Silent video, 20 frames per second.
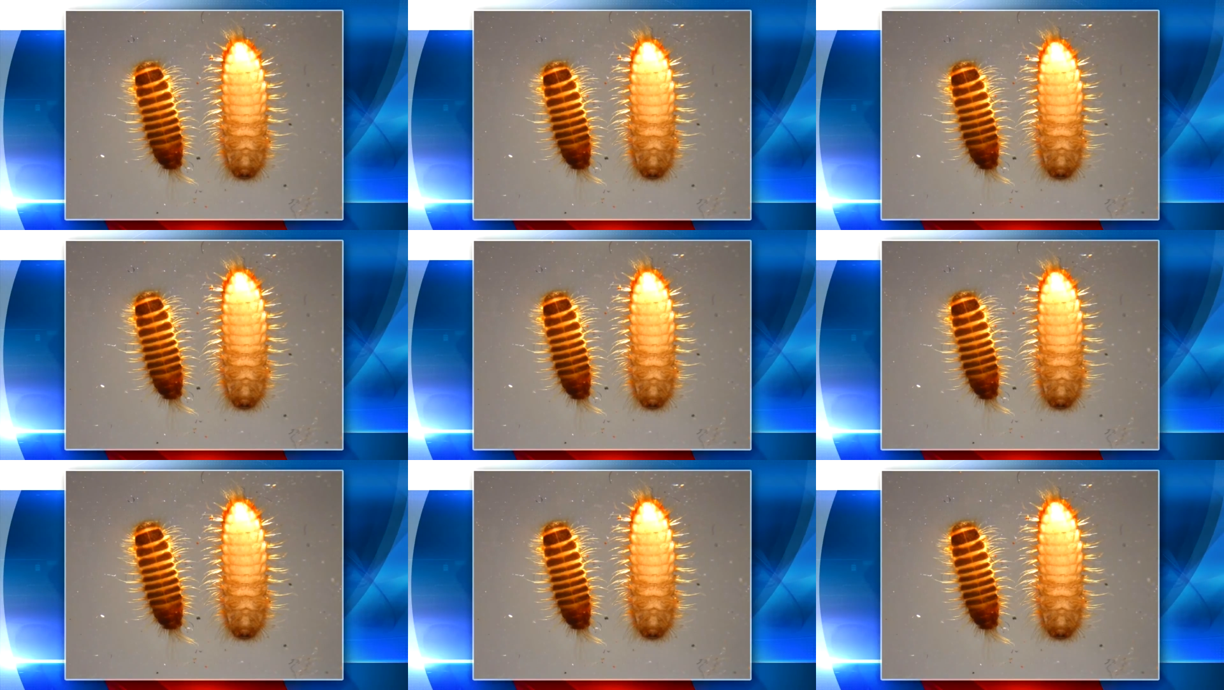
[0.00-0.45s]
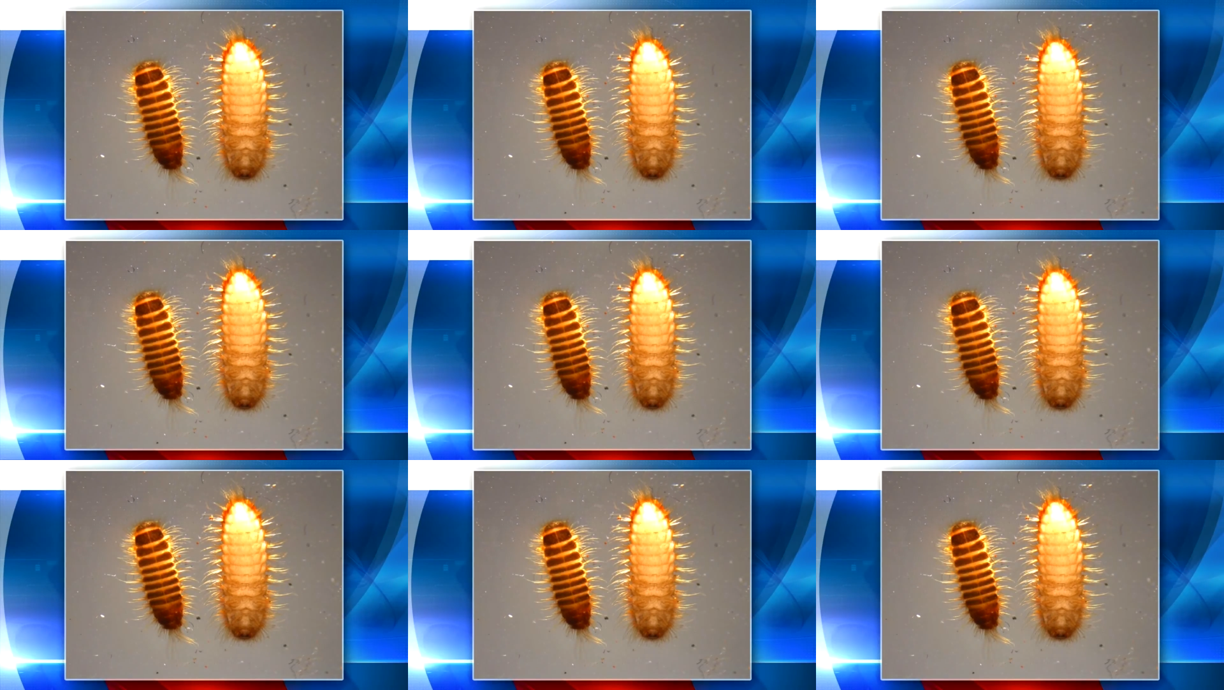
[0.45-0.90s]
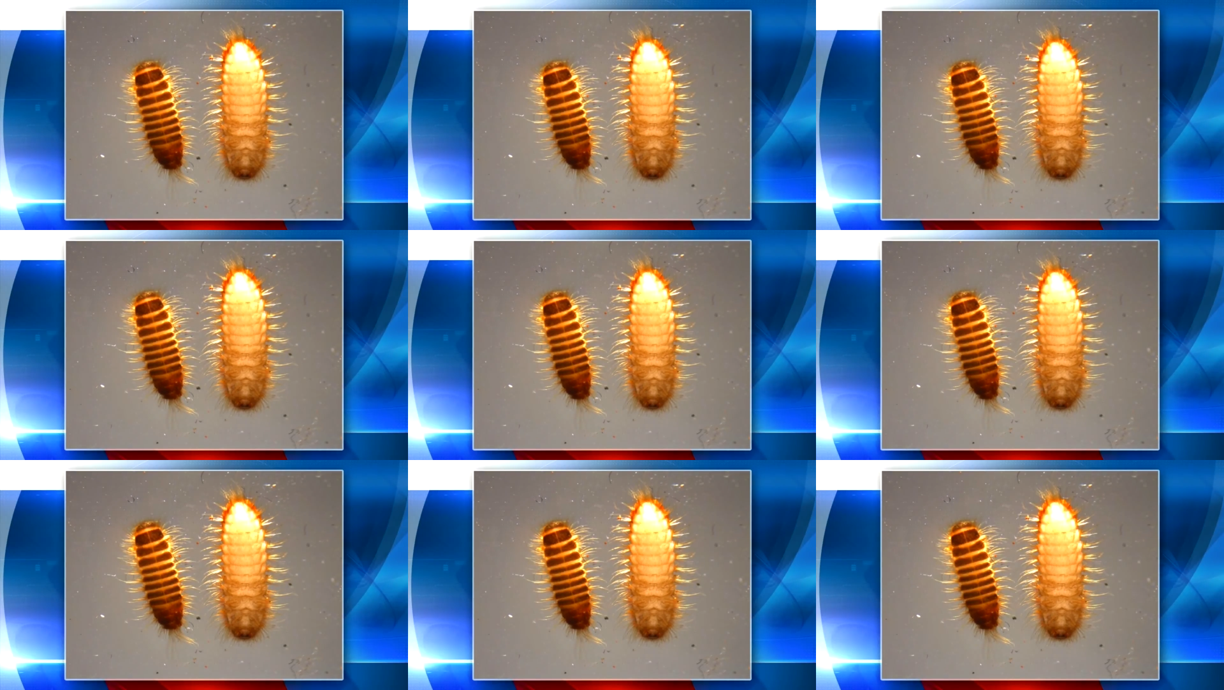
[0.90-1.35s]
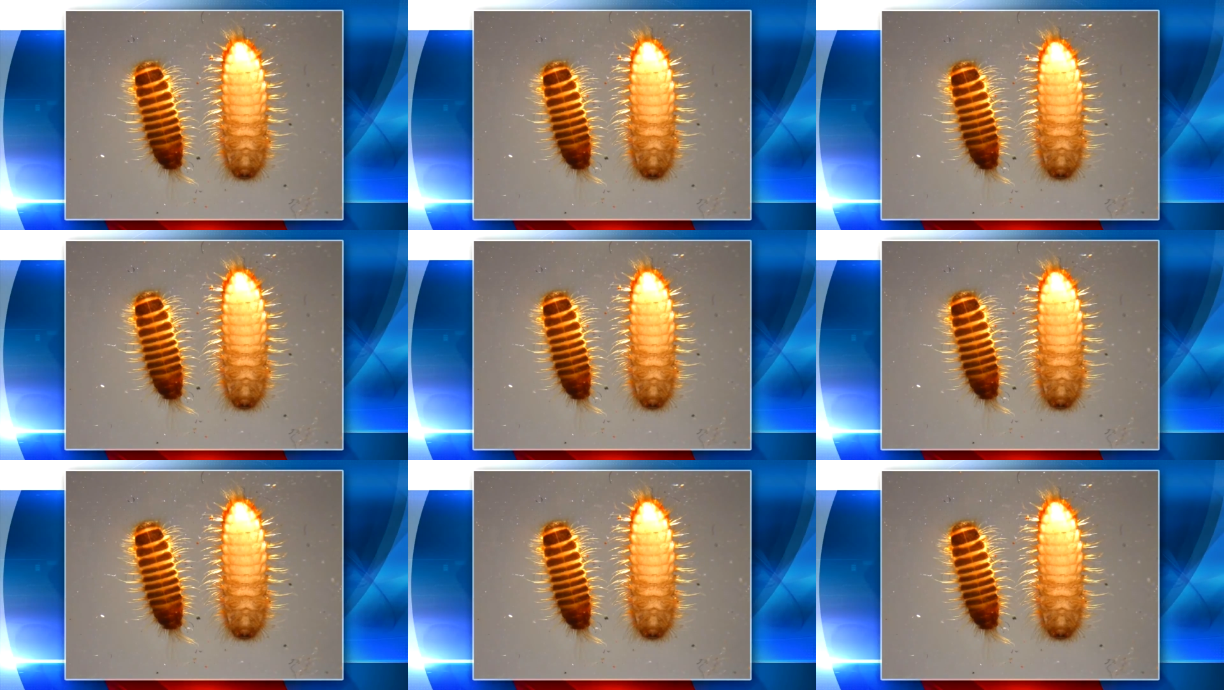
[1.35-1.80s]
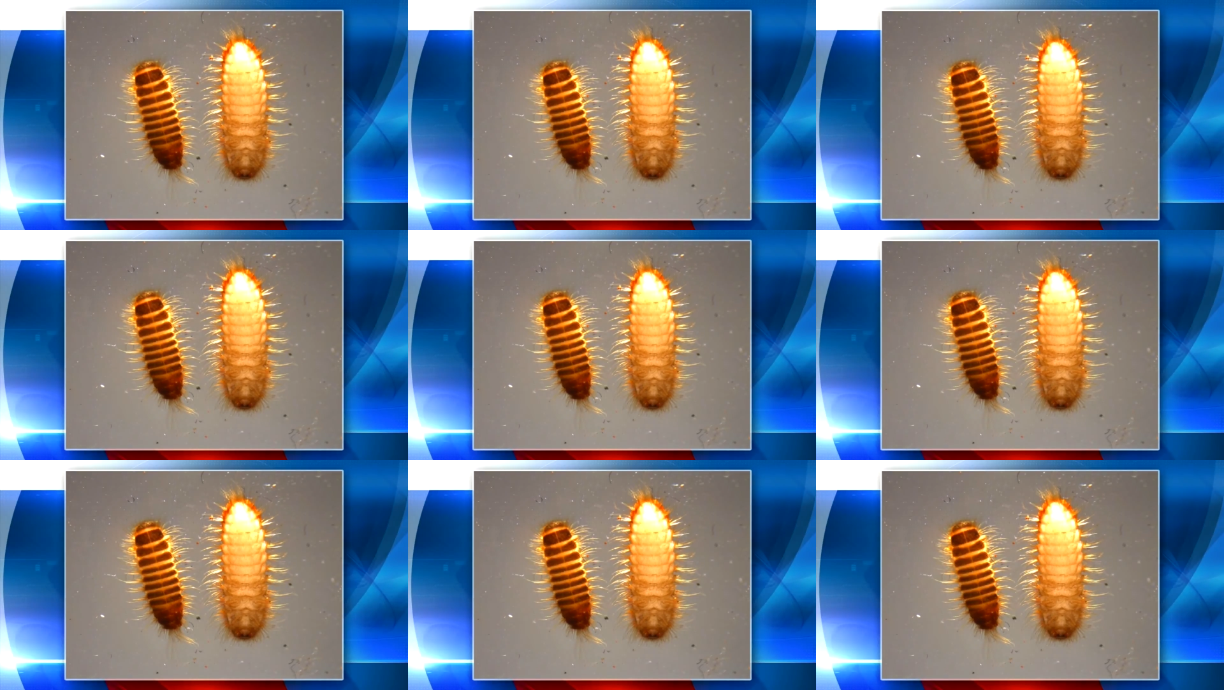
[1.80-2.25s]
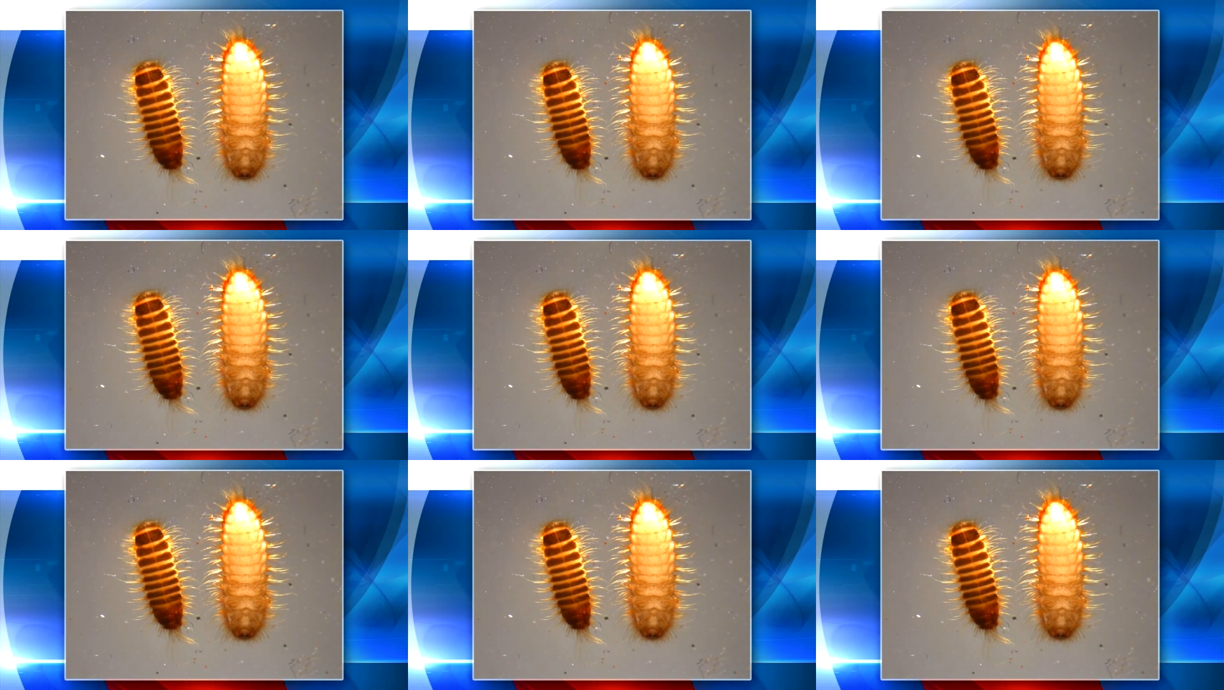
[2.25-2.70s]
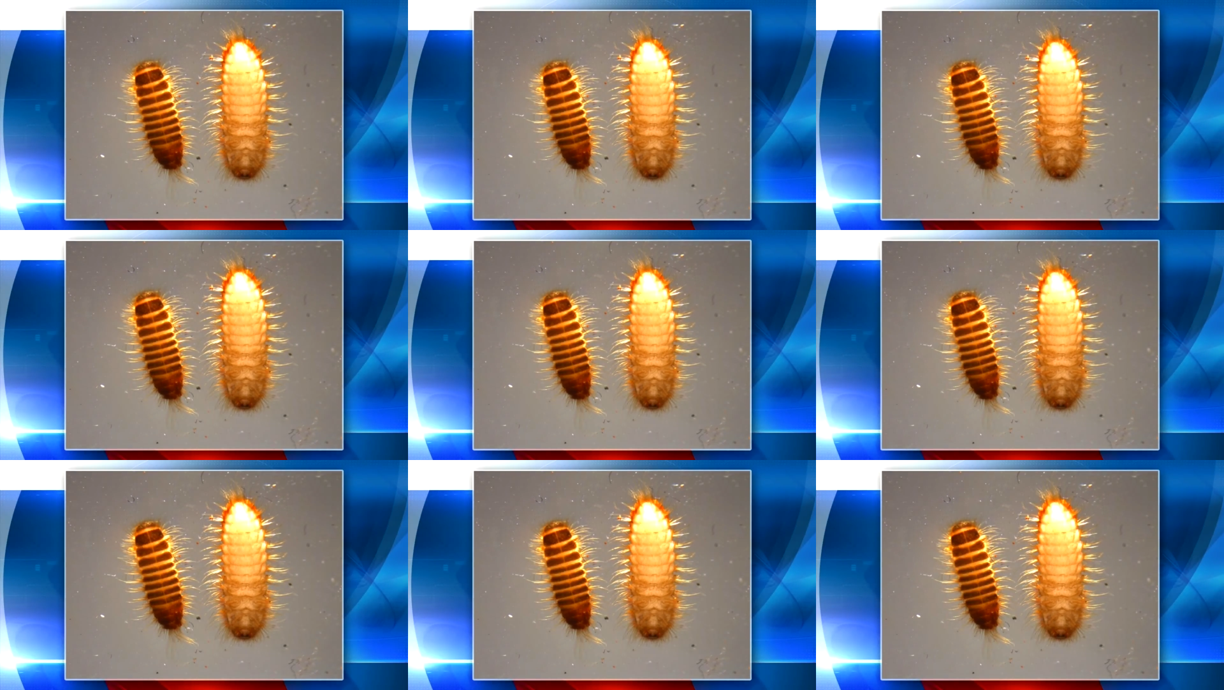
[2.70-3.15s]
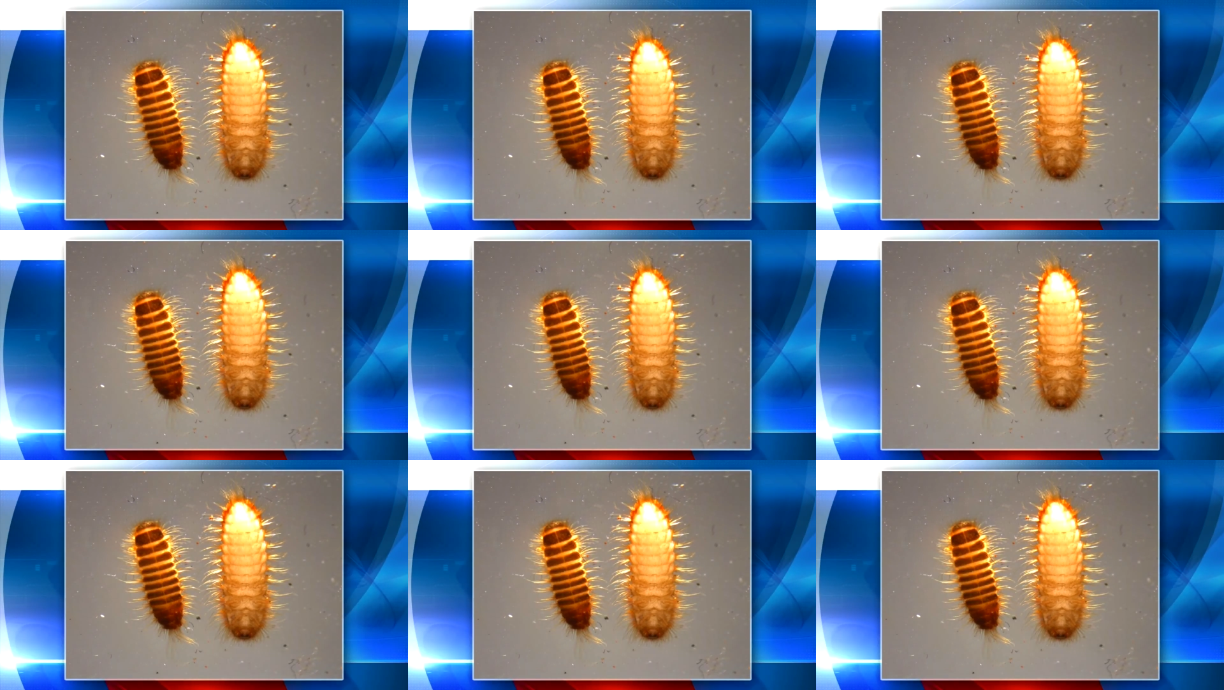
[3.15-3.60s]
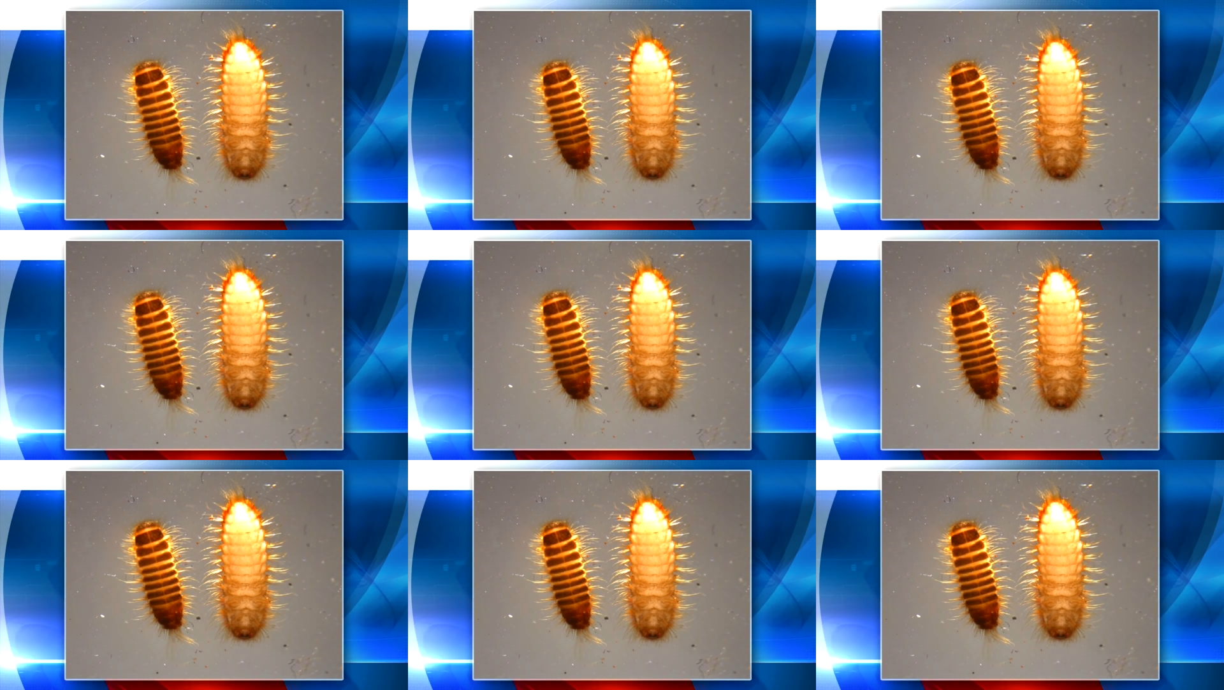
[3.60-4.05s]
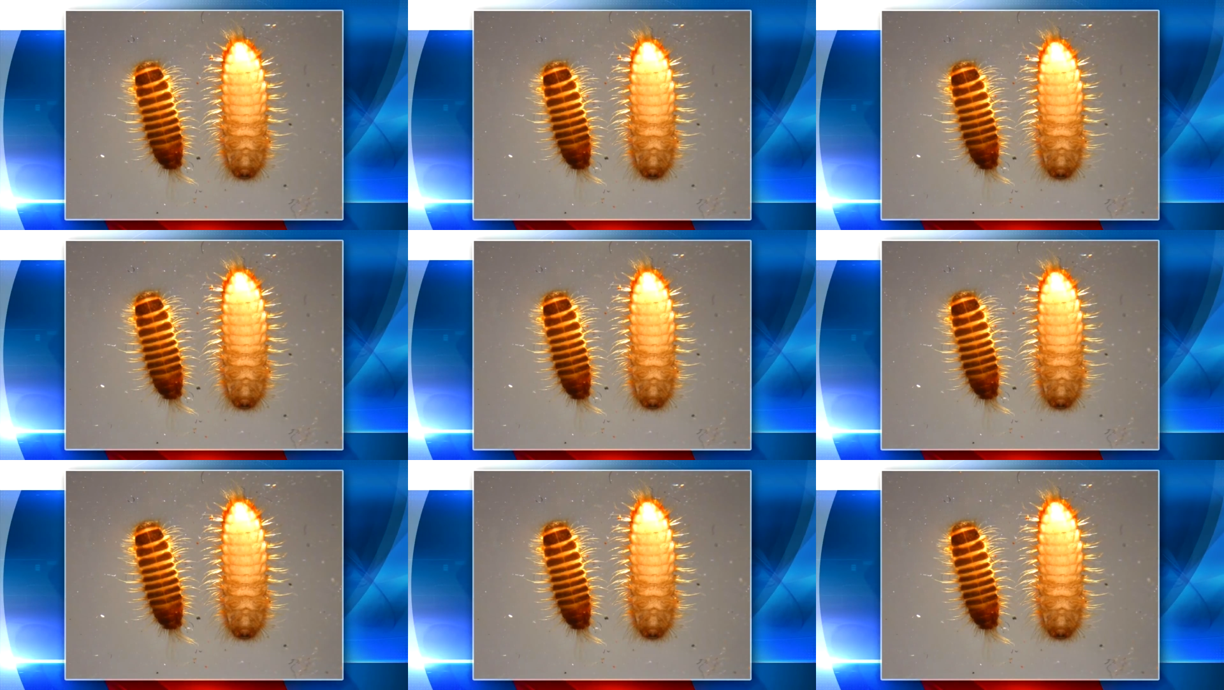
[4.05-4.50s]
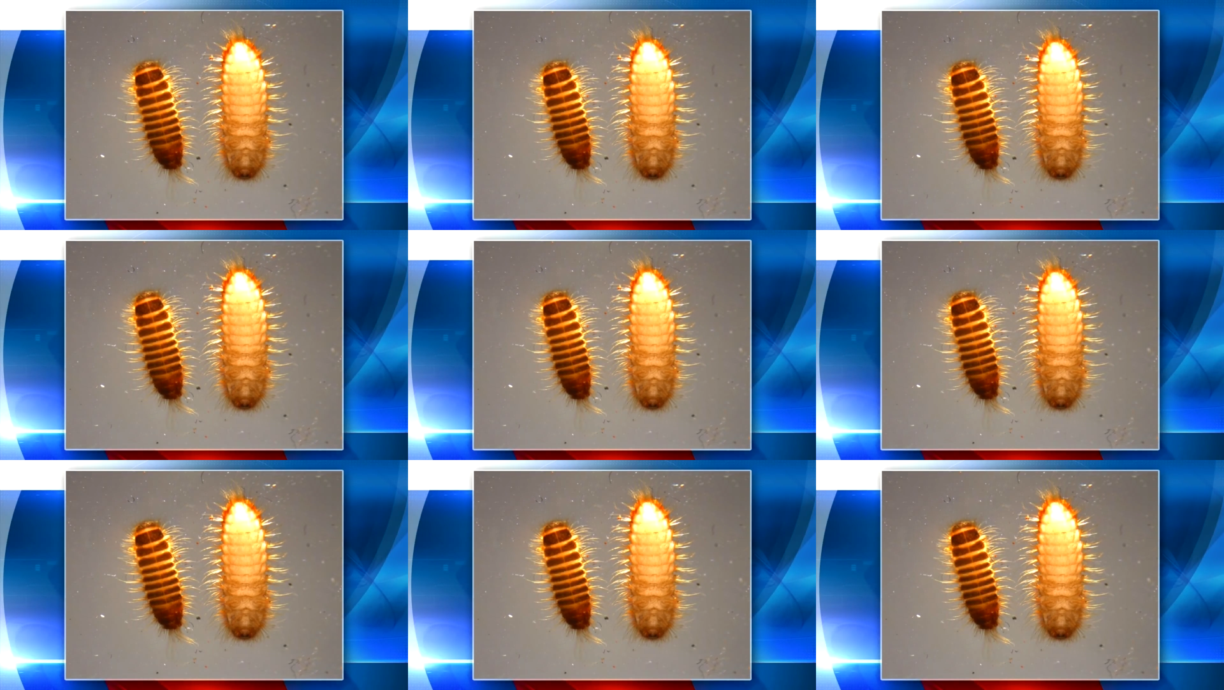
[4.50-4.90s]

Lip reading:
No face is visible, so there are no lips to read.